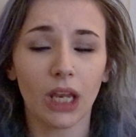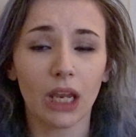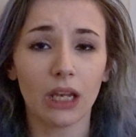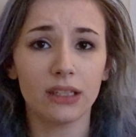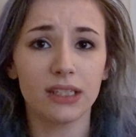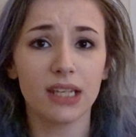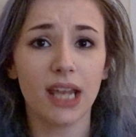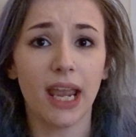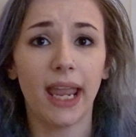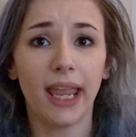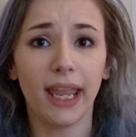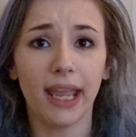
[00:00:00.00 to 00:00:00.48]

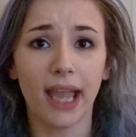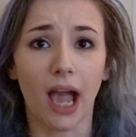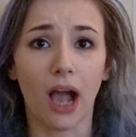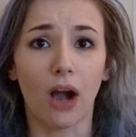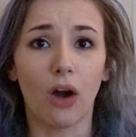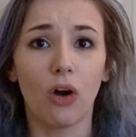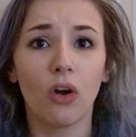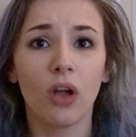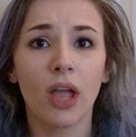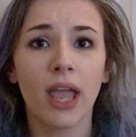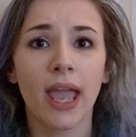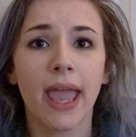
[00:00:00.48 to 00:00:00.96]
to hang
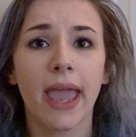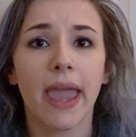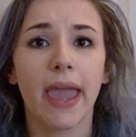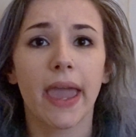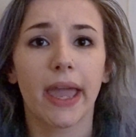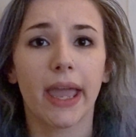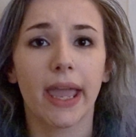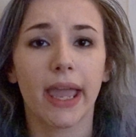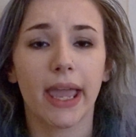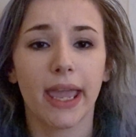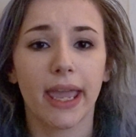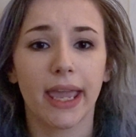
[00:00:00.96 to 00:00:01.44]
out,
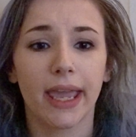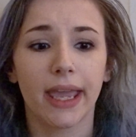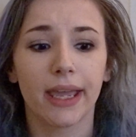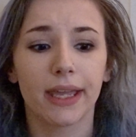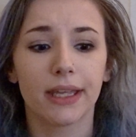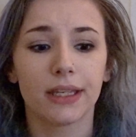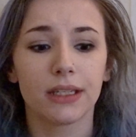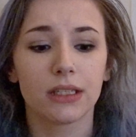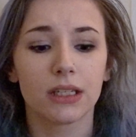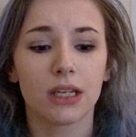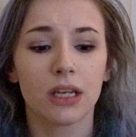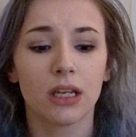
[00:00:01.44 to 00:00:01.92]

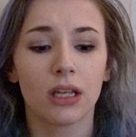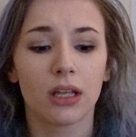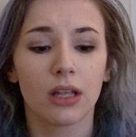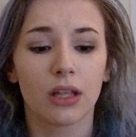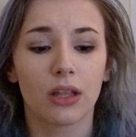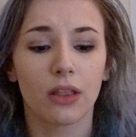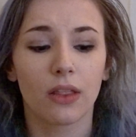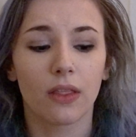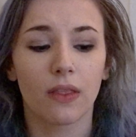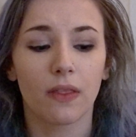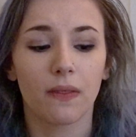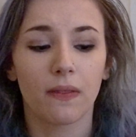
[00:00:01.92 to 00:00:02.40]
and
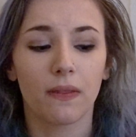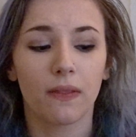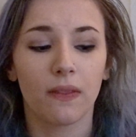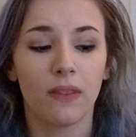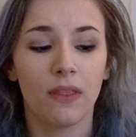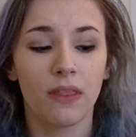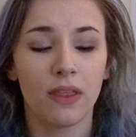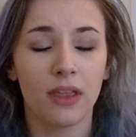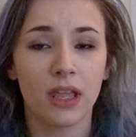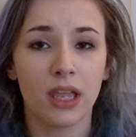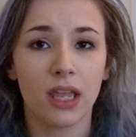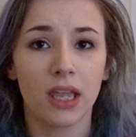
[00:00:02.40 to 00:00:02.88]

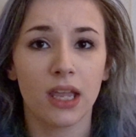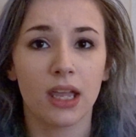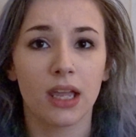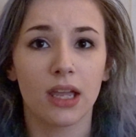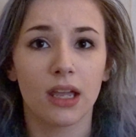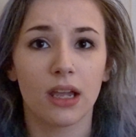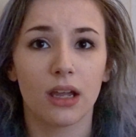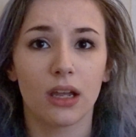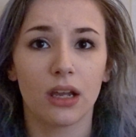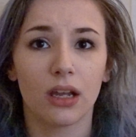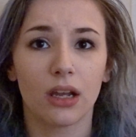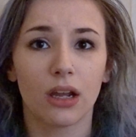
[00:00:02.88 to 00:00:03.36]

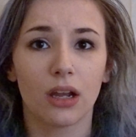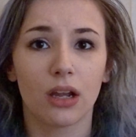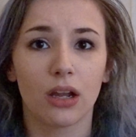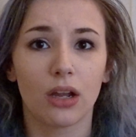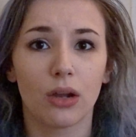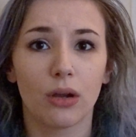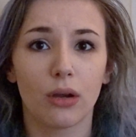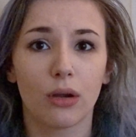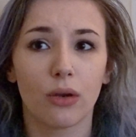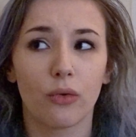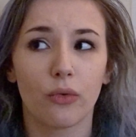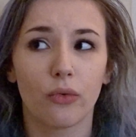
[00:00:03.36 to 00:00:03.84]
the
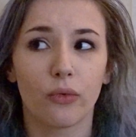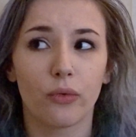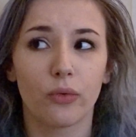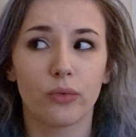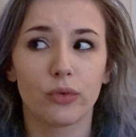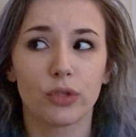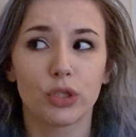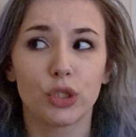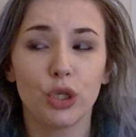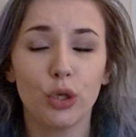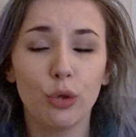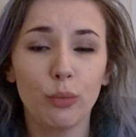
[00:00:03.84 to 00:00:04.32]

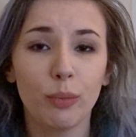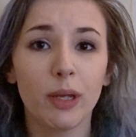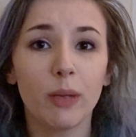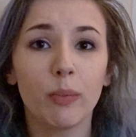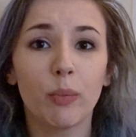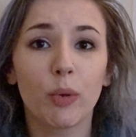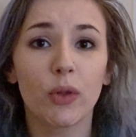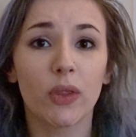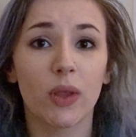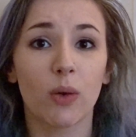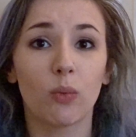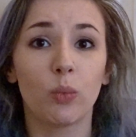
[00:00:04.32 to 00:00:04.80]
2
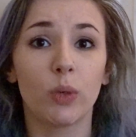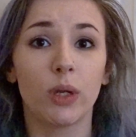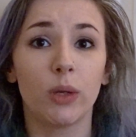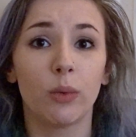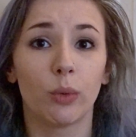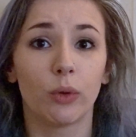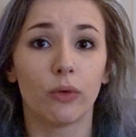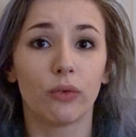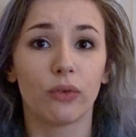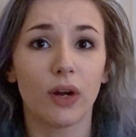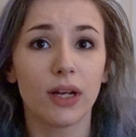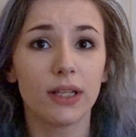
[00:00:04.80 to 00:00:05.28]
people that we
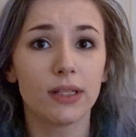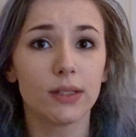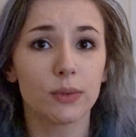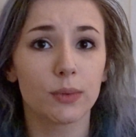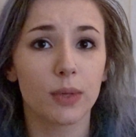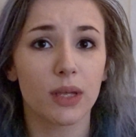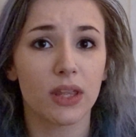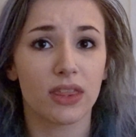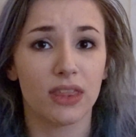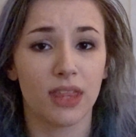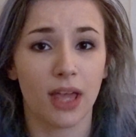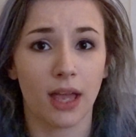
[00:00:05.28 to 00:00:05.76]
were friends
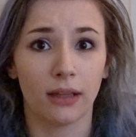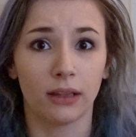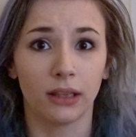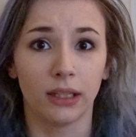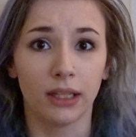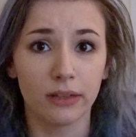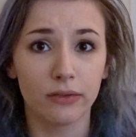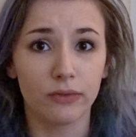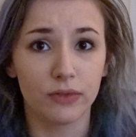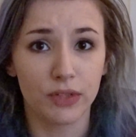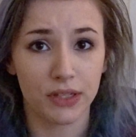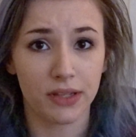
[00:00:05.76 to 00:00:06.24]
with that
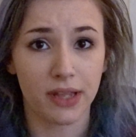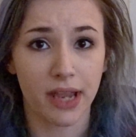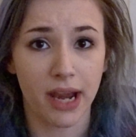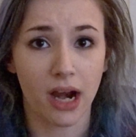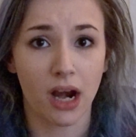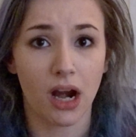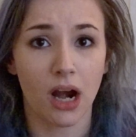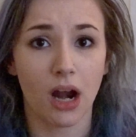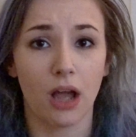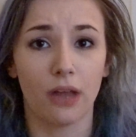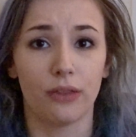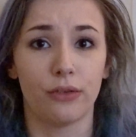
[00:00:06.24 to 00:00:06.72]
lived
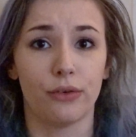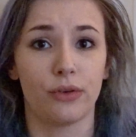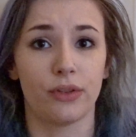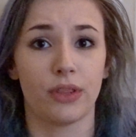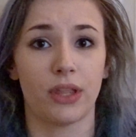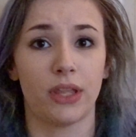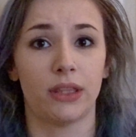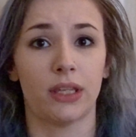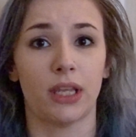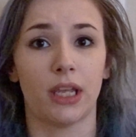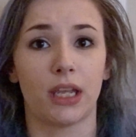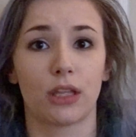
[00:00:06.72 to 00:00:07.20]
there, other
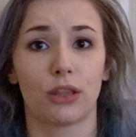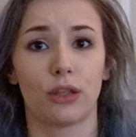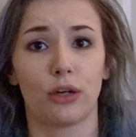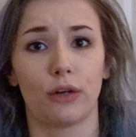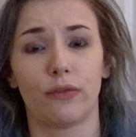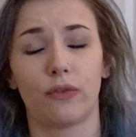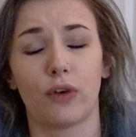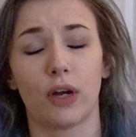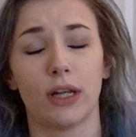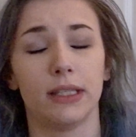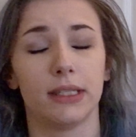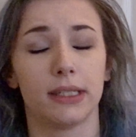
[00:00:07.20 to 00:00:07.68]
than like
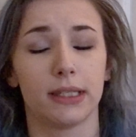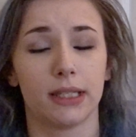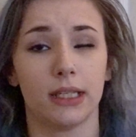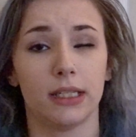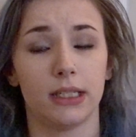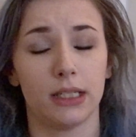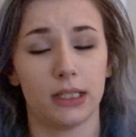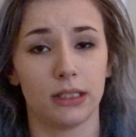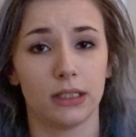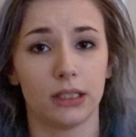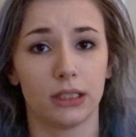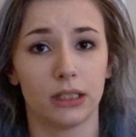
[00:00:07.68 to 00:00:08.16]
their friends
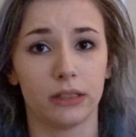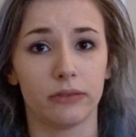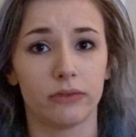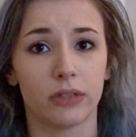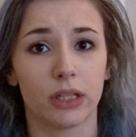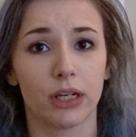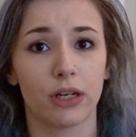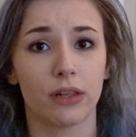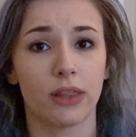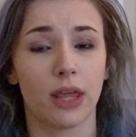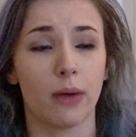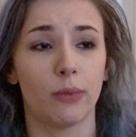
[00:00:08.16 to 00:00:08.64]
that didn't live
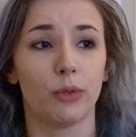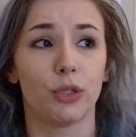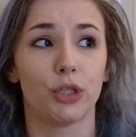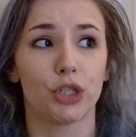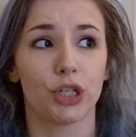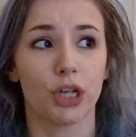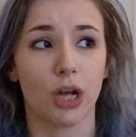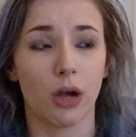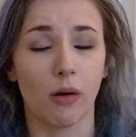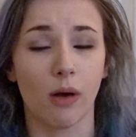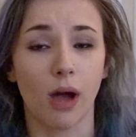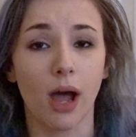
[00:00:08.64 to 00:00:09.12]
there that would
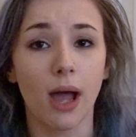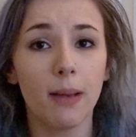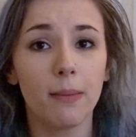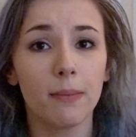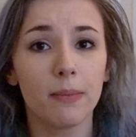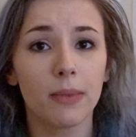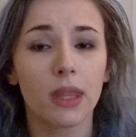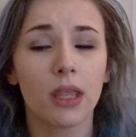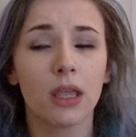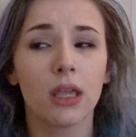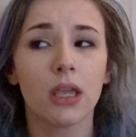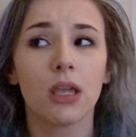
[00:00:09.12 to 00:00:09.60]
show up,
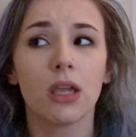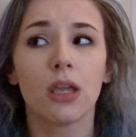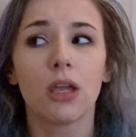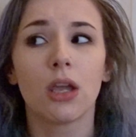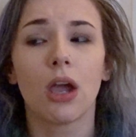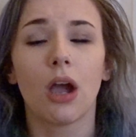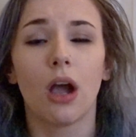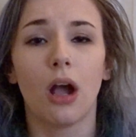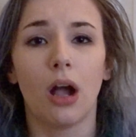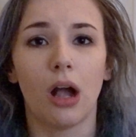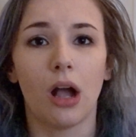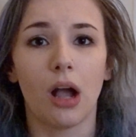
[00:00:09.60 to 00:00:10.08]

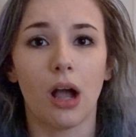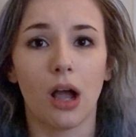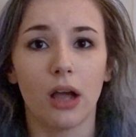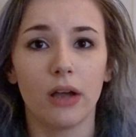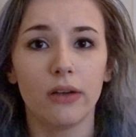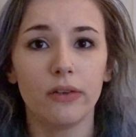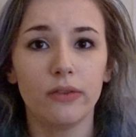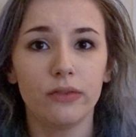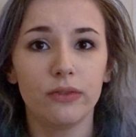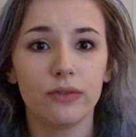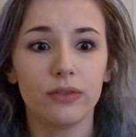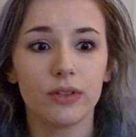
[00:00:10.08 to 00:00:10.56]

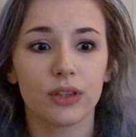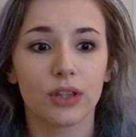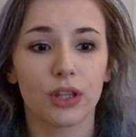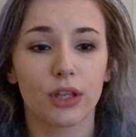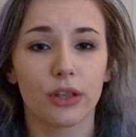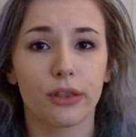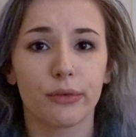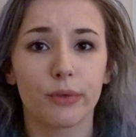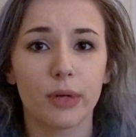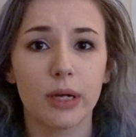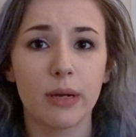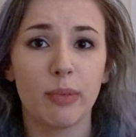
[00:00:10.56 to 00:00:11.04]
of
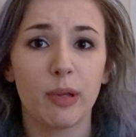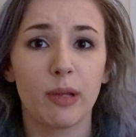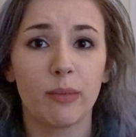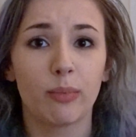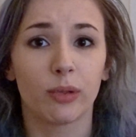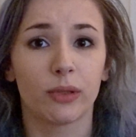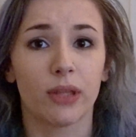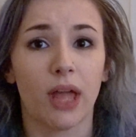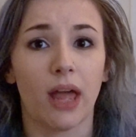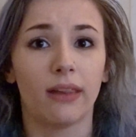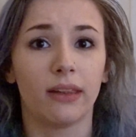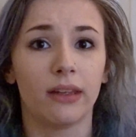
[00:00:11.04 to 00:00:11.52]
the 3
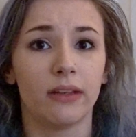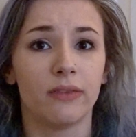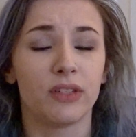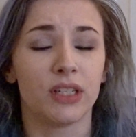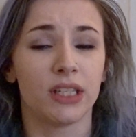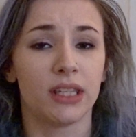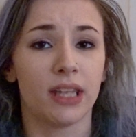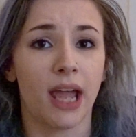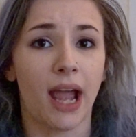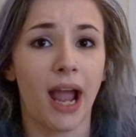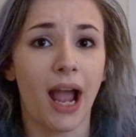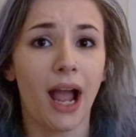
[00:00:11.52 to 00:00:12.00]
people that lived
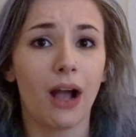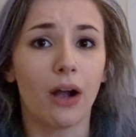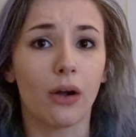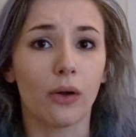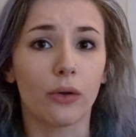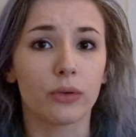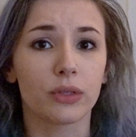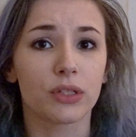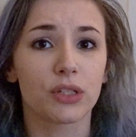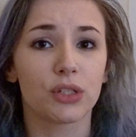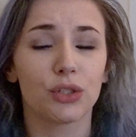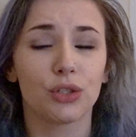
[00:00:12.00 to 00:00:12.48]
in the
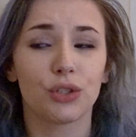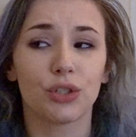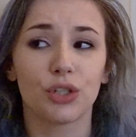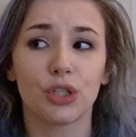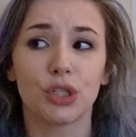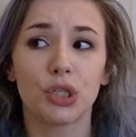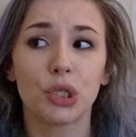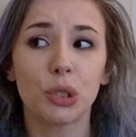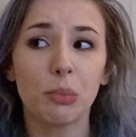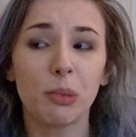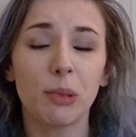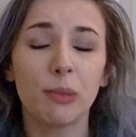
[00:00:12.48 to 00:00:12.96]
house, the
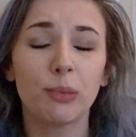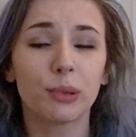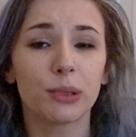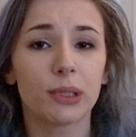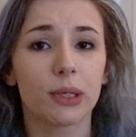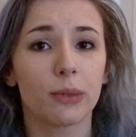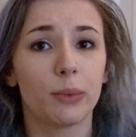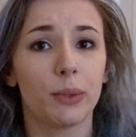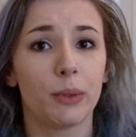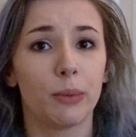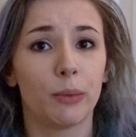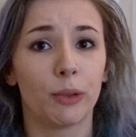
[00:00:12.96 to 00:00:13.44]
2 people
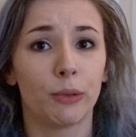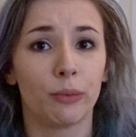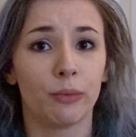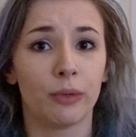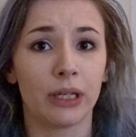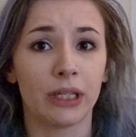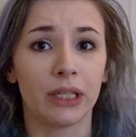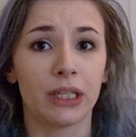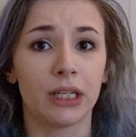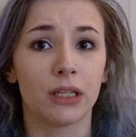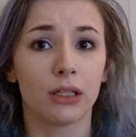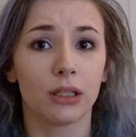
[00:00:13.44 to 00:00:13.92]
that we were
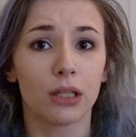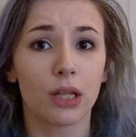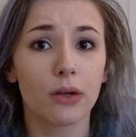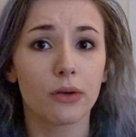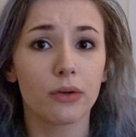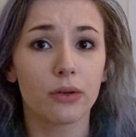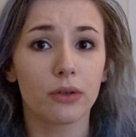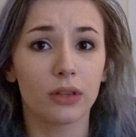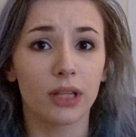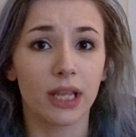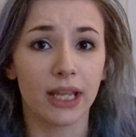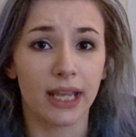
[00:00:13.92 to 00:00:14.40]
really
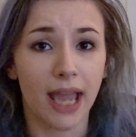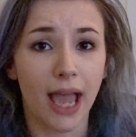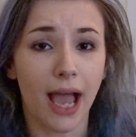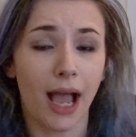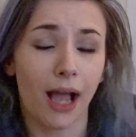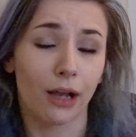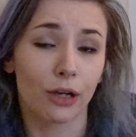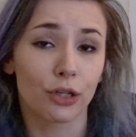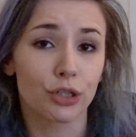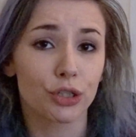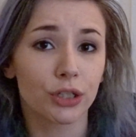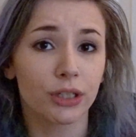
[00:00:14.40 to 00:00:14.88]
close, like
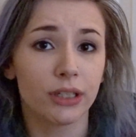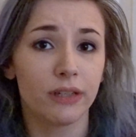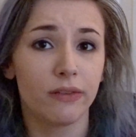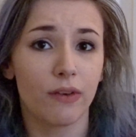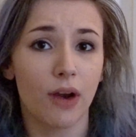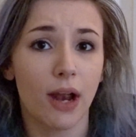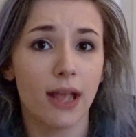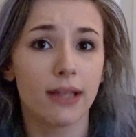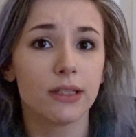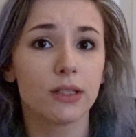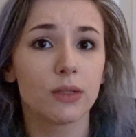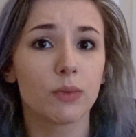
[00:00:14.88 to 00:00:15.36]
actually
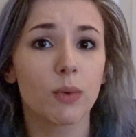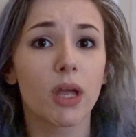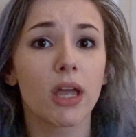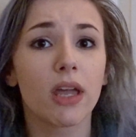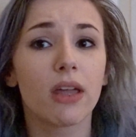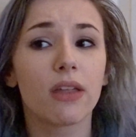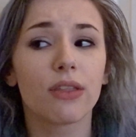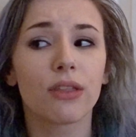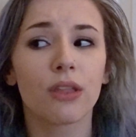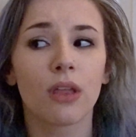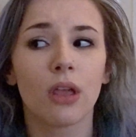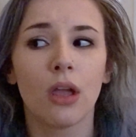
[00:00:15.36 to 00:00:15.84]
friends
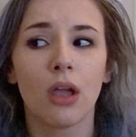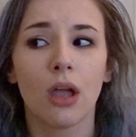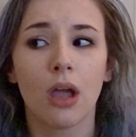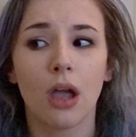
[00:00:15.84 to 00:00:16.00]
with,